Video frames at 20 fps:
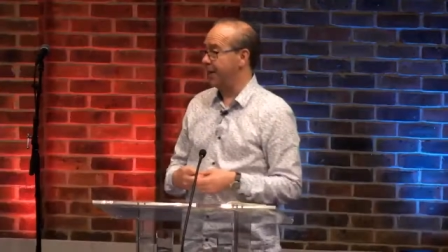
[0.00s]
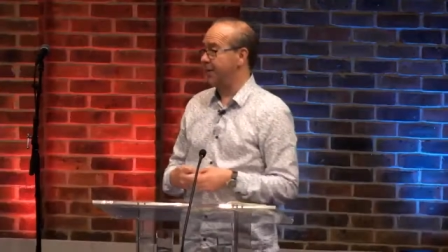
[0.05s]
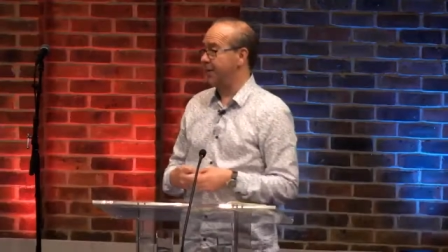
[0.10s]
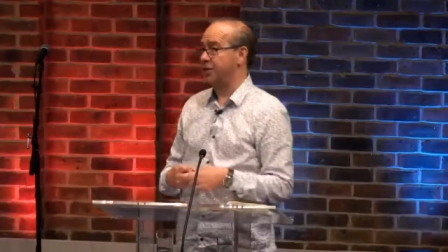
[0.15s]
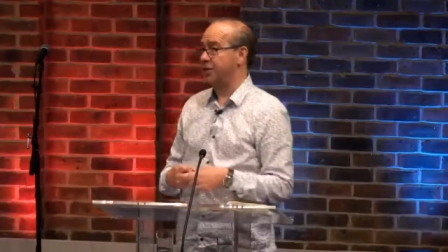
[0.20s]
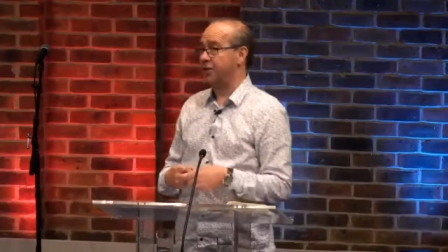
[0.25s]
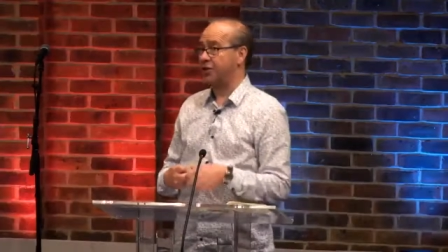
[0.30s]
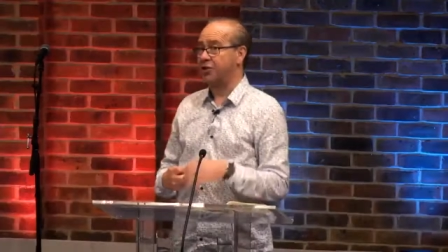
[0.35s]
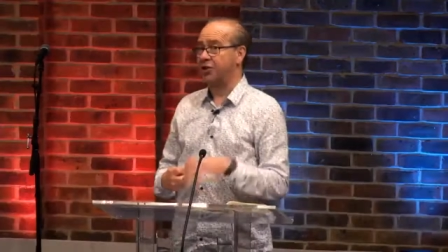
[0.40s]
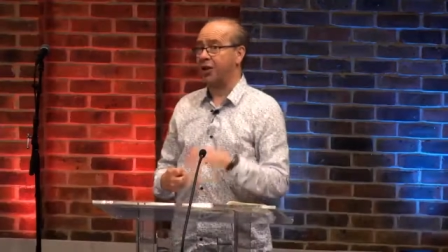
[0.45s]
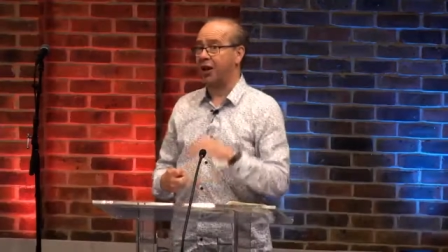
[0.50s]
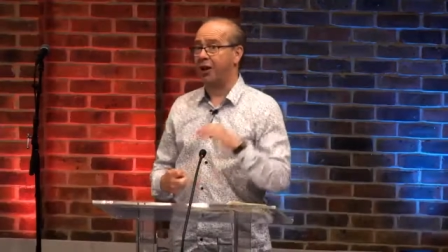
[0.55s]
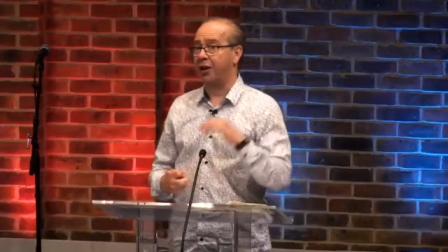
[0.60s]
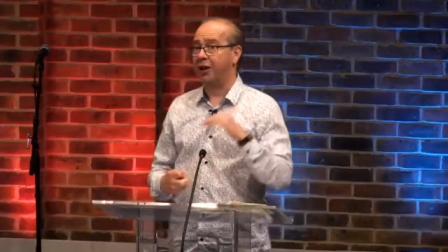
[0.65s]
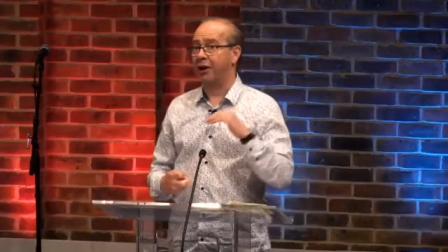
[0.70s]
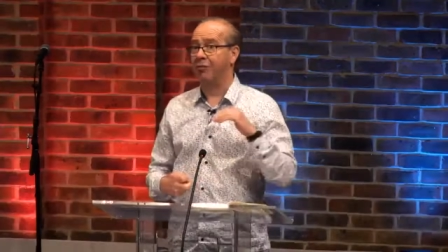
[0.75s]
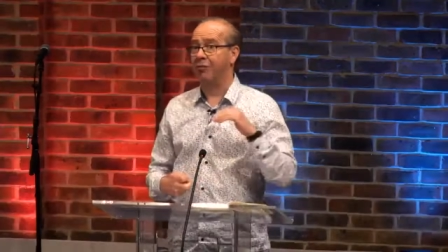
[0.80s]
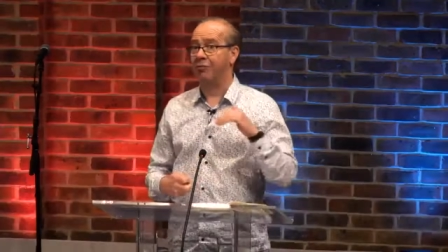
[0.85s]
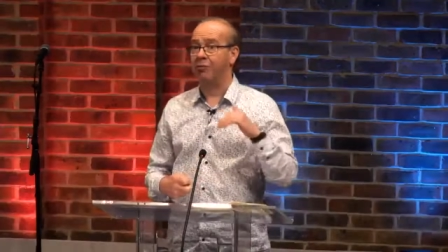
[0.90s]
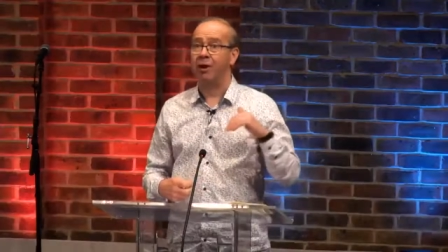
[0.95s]
as the
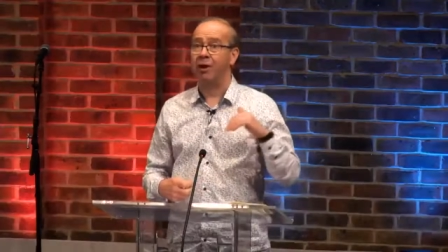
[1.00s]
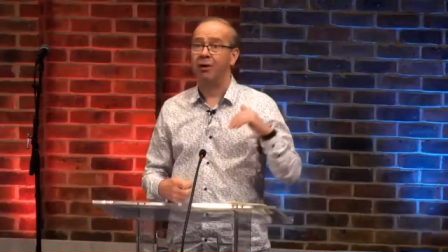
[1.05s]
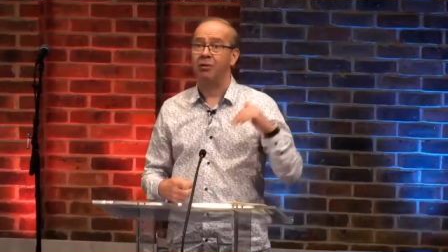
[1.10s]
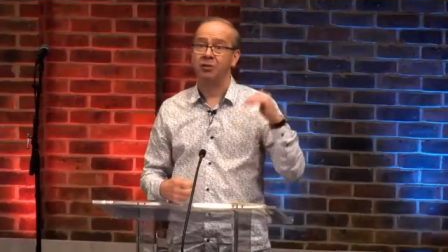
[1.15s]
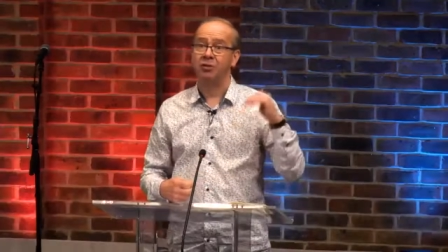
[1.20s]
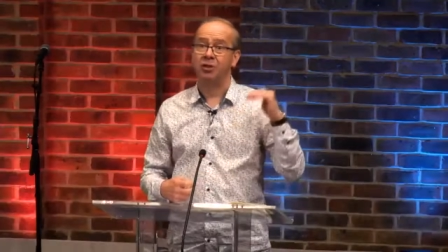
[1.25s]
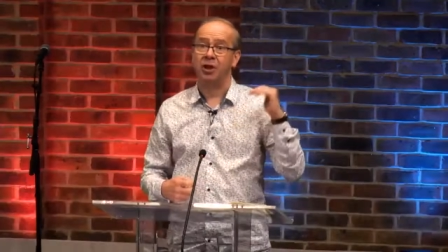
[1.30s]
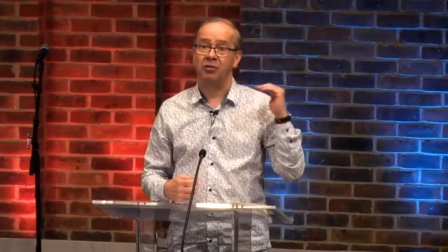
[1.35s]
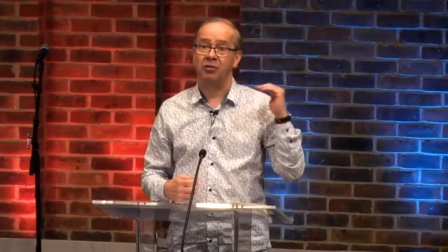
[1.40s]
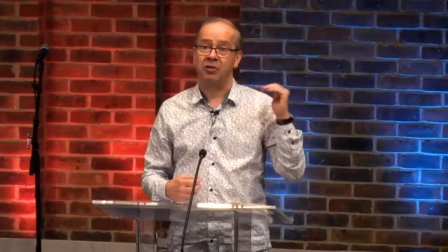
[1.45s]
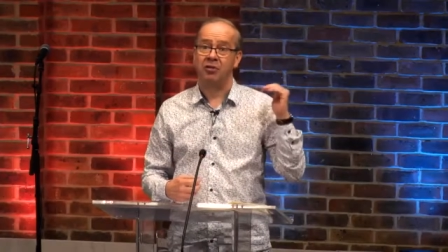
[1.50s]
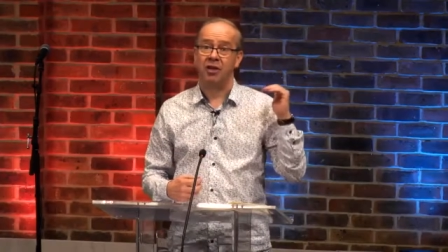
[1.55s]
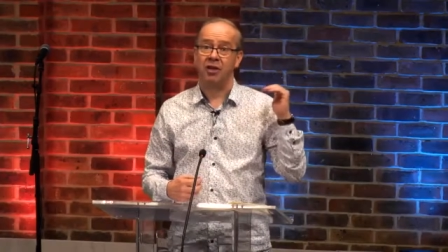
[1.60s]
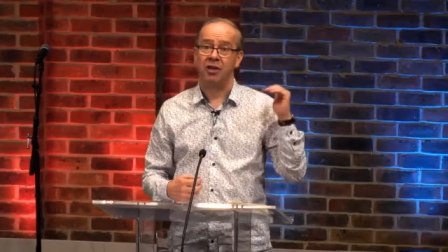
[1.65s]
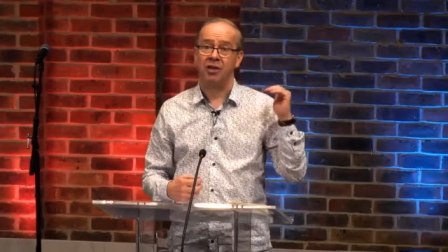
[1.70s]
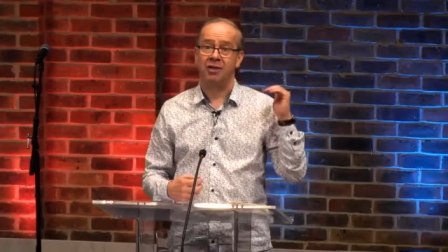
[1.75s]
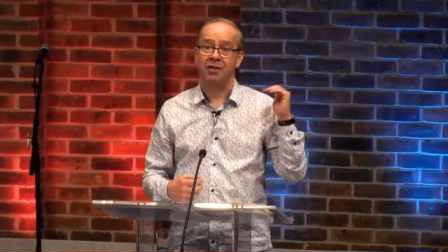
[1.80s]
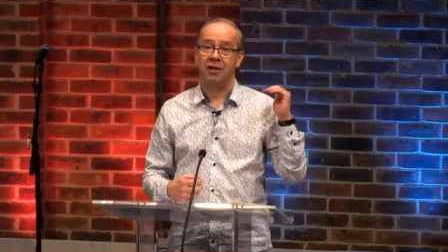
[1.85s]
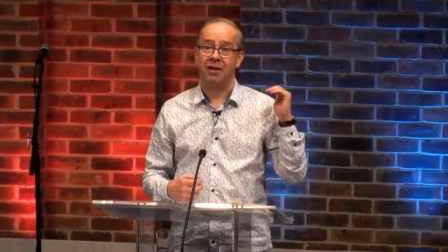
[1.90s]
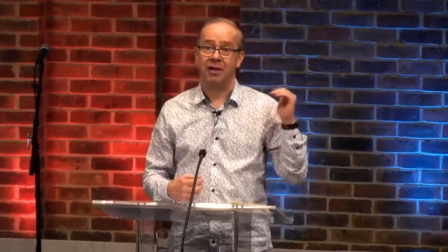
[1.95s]
sun rose over
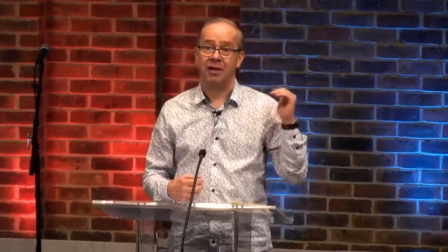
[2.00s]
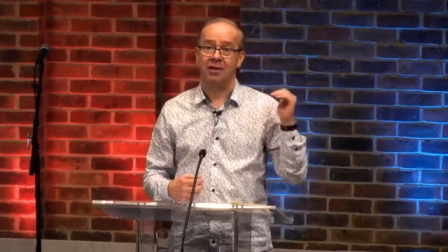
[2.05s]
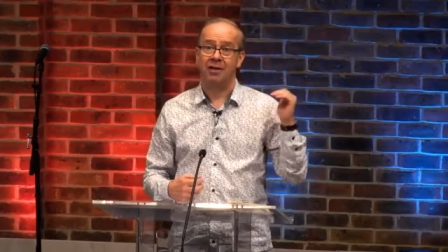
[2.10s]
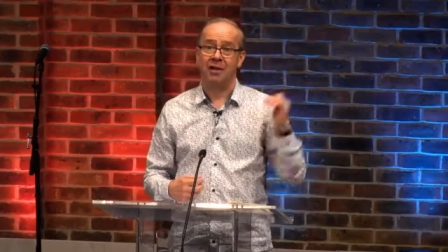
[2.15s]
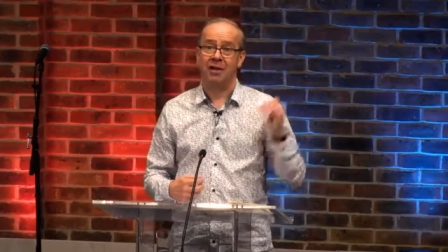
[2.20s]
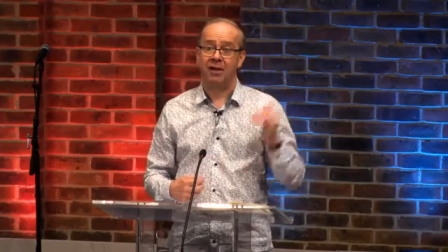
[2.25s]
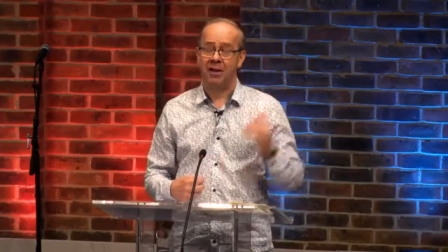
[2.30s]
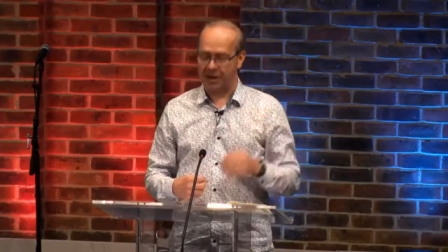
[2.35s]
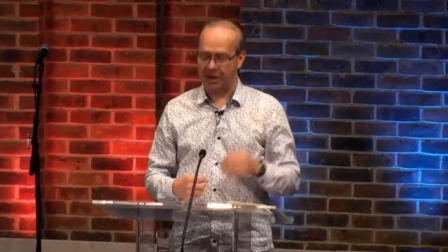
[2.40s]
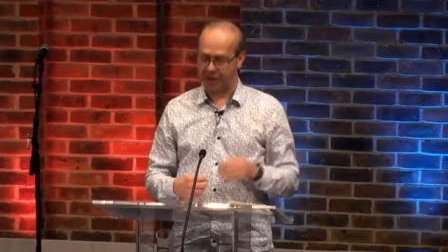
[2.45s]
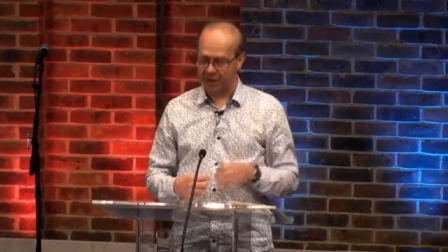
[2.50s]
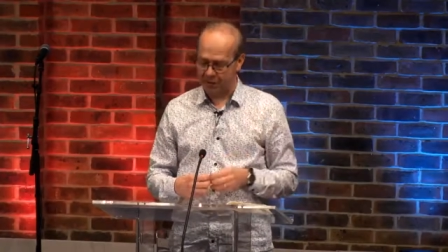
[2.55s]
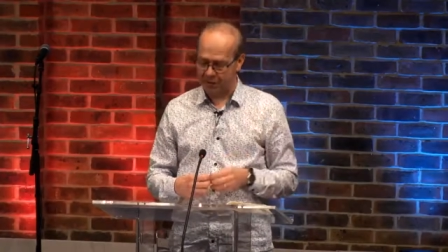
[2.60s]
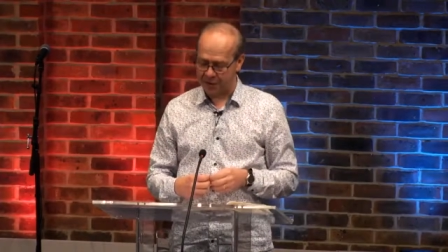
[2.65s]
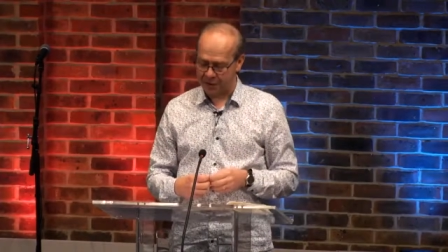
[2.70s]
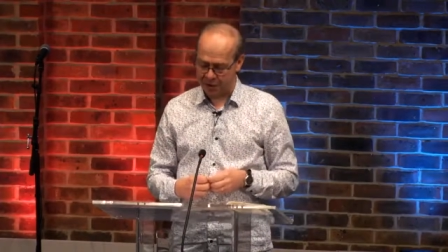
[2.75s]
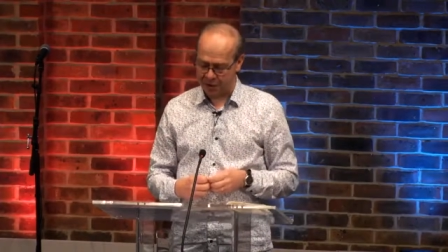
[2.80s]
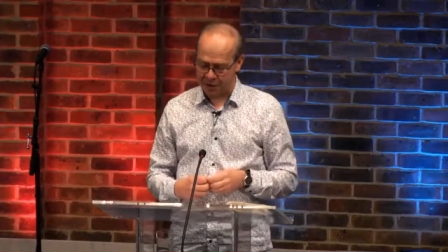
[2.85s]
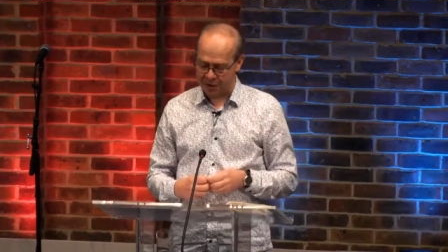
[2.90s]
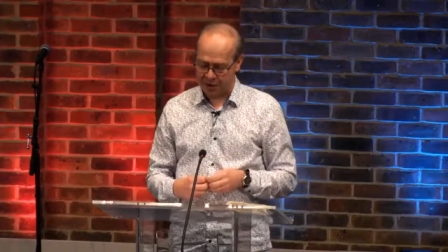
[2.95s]
these idyllic
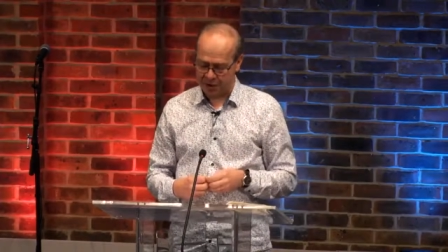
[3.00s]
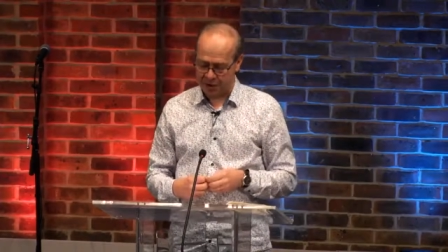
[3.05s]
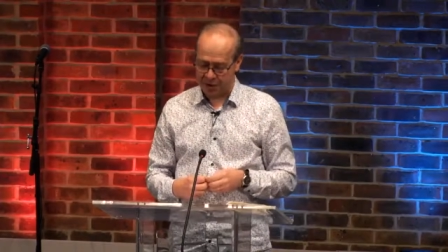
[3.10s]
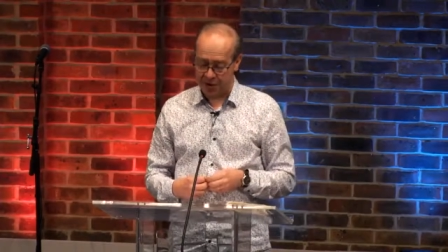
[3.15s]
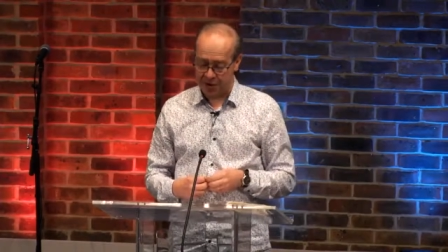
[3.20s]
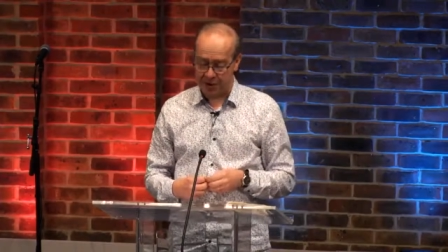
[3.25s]
villages.